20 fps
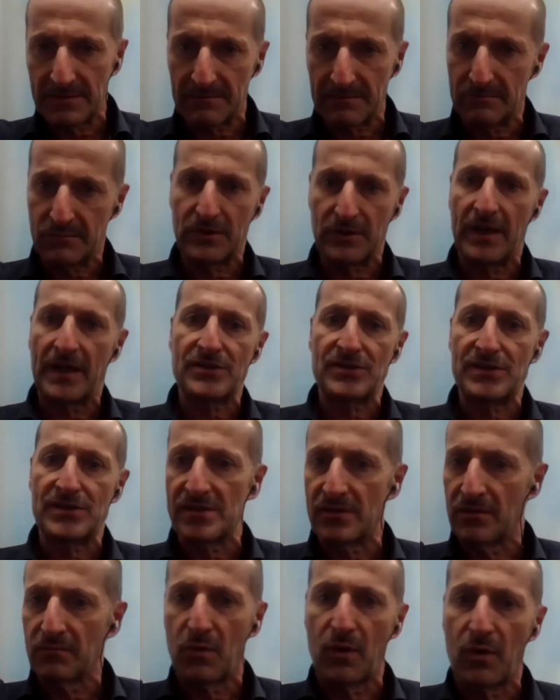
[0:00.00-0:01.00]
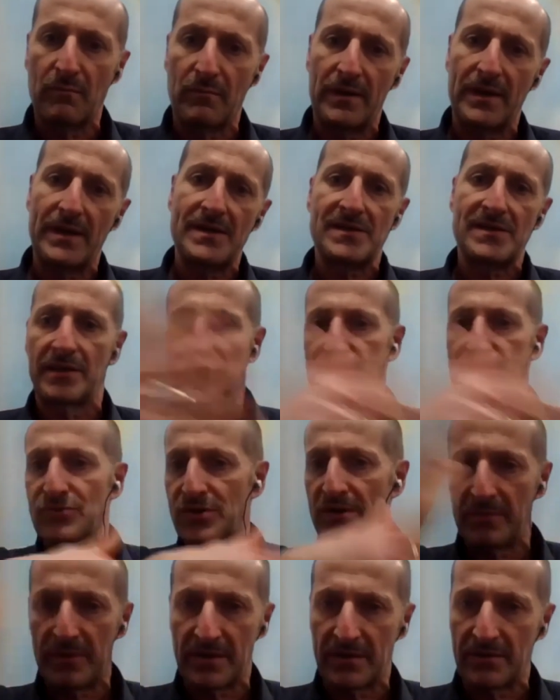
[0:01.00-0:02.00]
Production is on one place and you
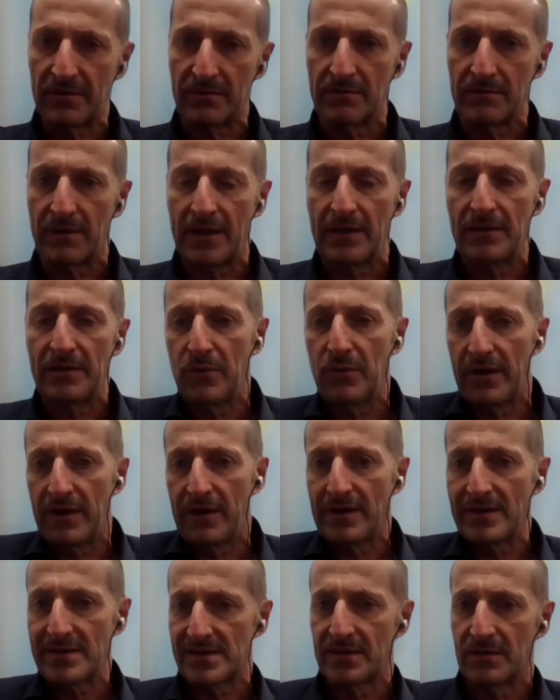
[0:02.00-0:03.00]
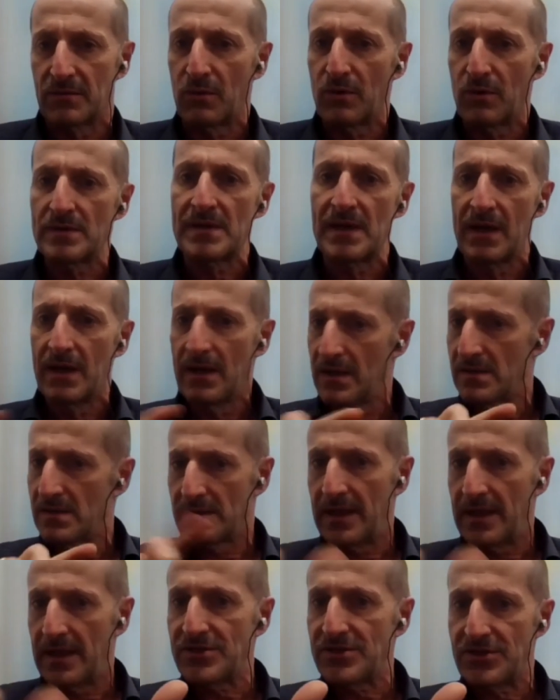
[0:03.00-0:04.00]
ship it to anywhere else in the world.
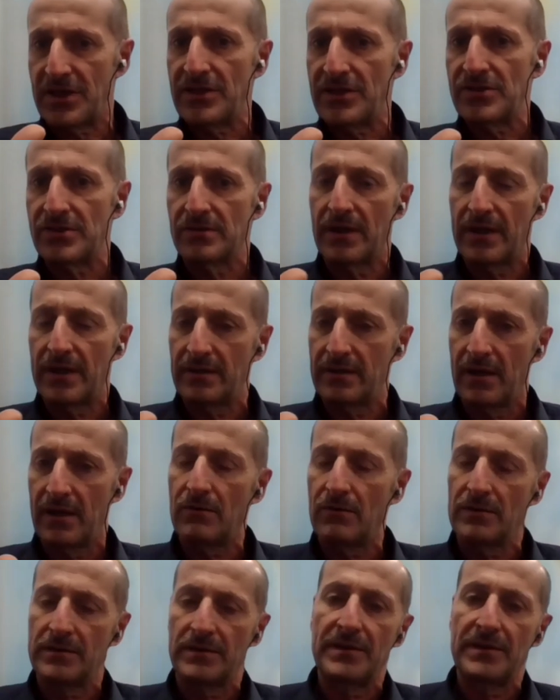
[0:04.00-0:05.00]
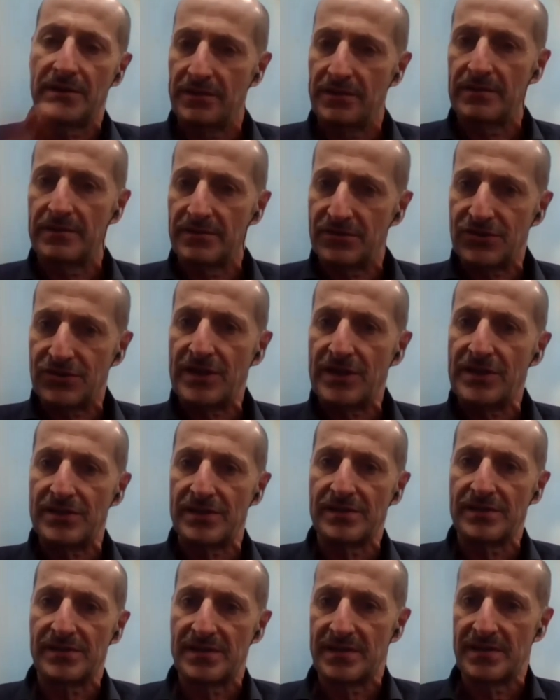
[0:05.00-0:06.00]
So that's changing right now. It's
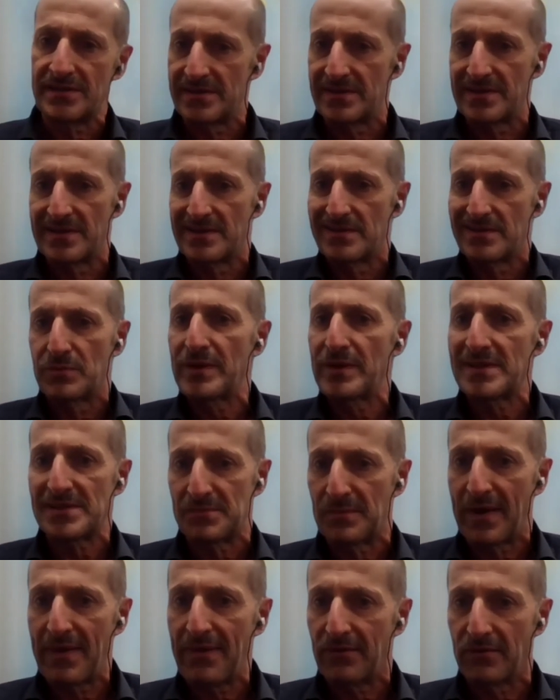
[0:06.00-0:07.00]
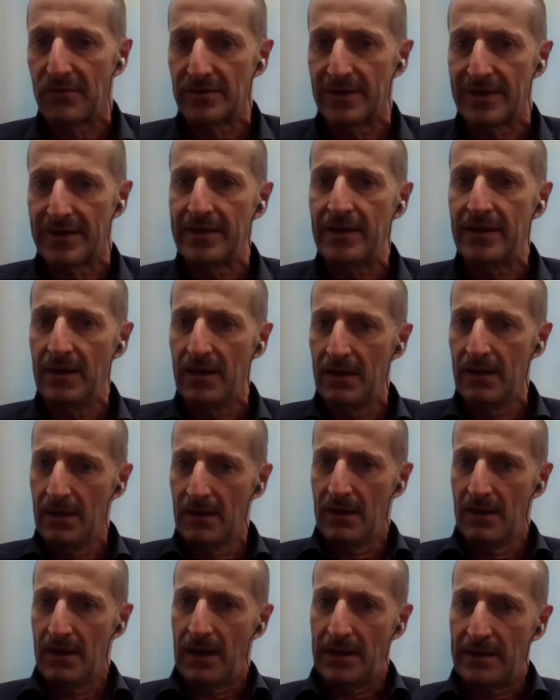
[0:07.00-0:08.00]
changing since weeks, month already,
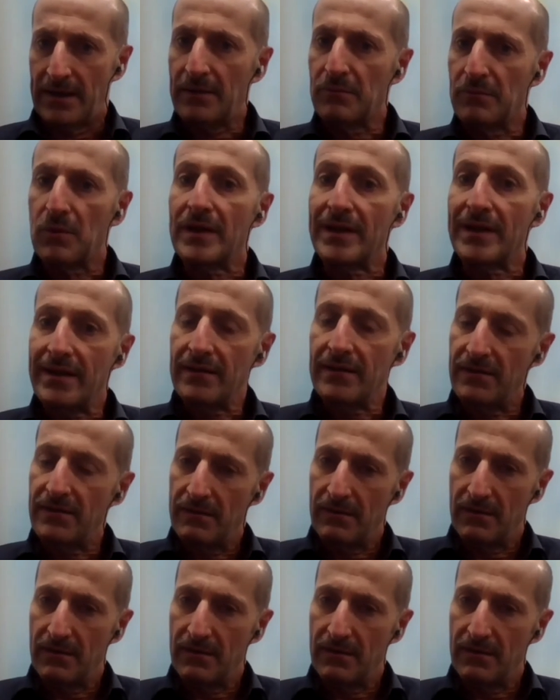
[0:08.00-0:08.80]
and that will lead